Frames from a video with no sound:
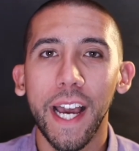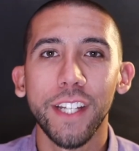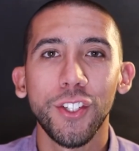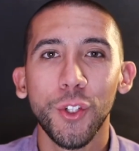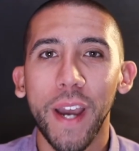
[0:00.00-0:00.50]
I
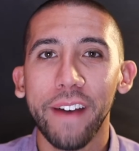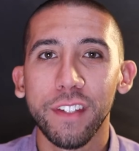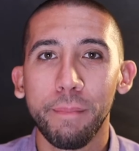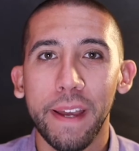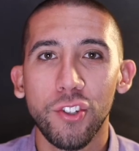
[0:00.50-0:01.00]
do have
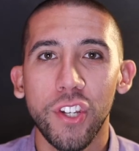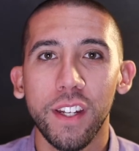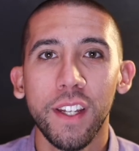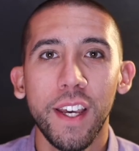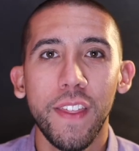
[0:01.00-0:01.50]
to
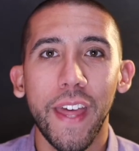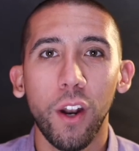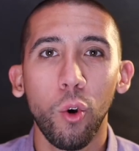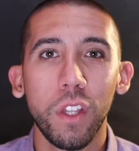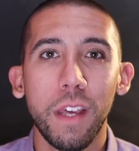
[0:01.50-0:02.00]
mention that
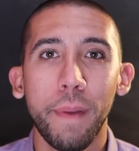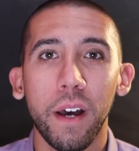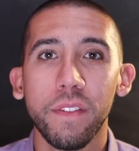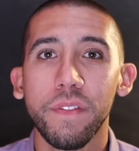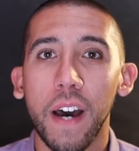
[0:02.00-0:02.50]
only
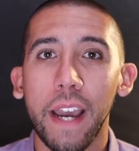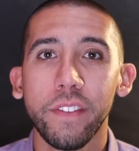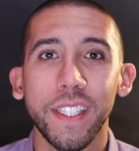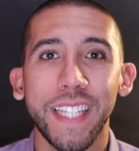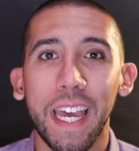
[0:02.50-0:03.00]
about 5
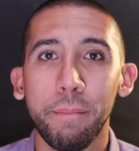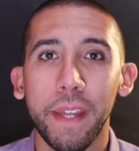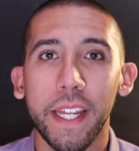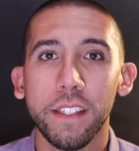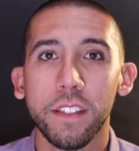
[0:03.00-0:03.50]
to 10
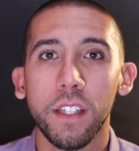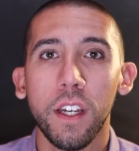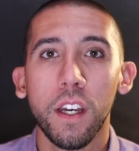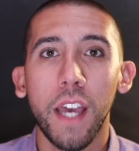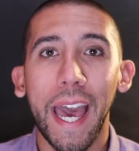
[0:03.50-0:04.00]
minutes
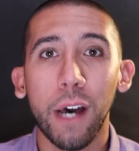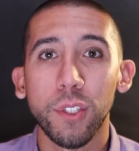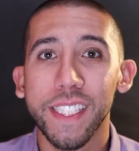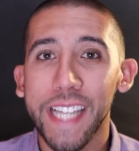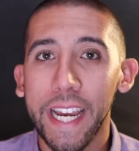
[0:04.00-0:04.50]

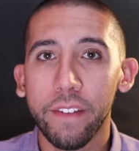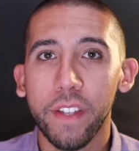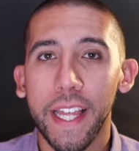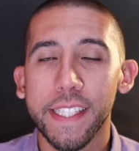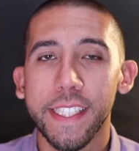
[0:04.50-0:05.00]
outside of
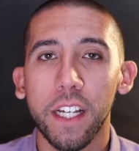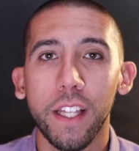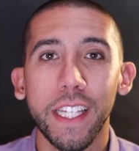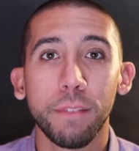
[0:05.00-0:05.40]
Lansdale is